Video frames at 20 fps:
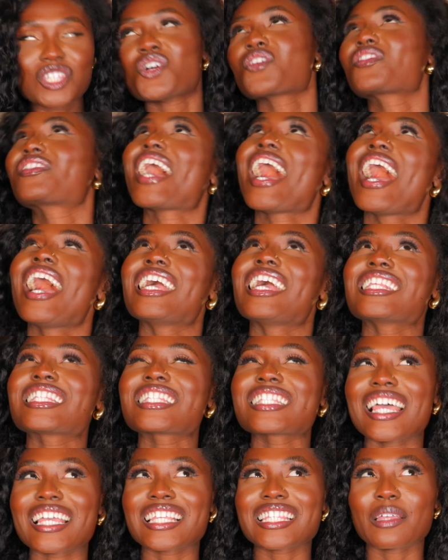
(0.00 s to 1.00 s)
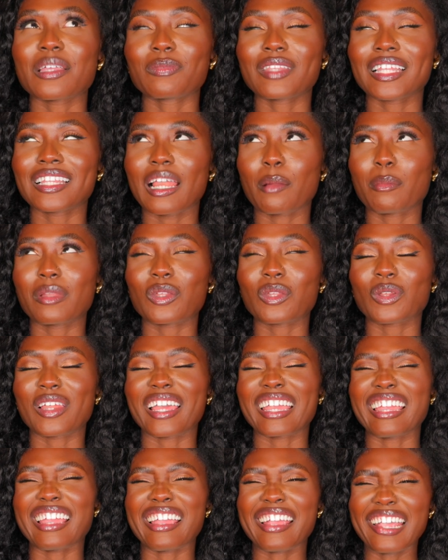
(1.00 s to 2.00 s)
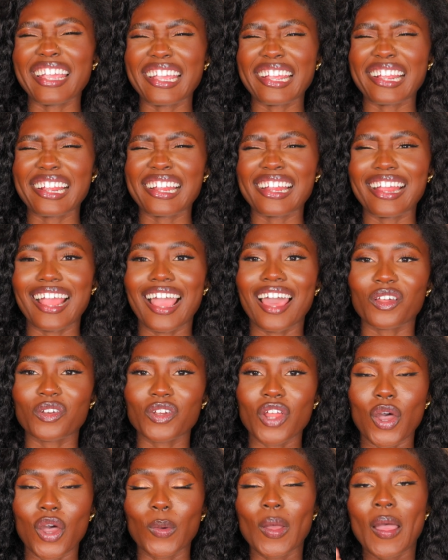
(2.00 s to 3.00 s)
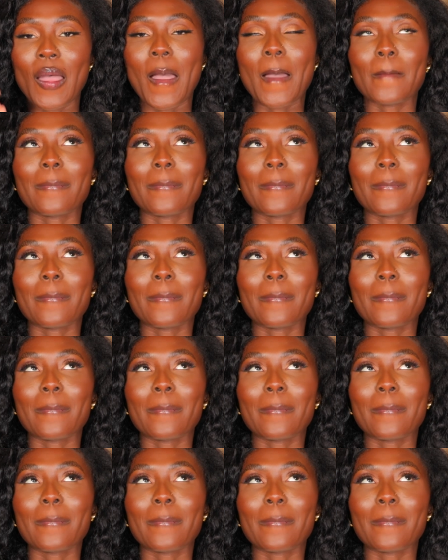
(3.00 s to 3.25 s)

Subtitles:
so that is like something that I'm a little like, I don't know.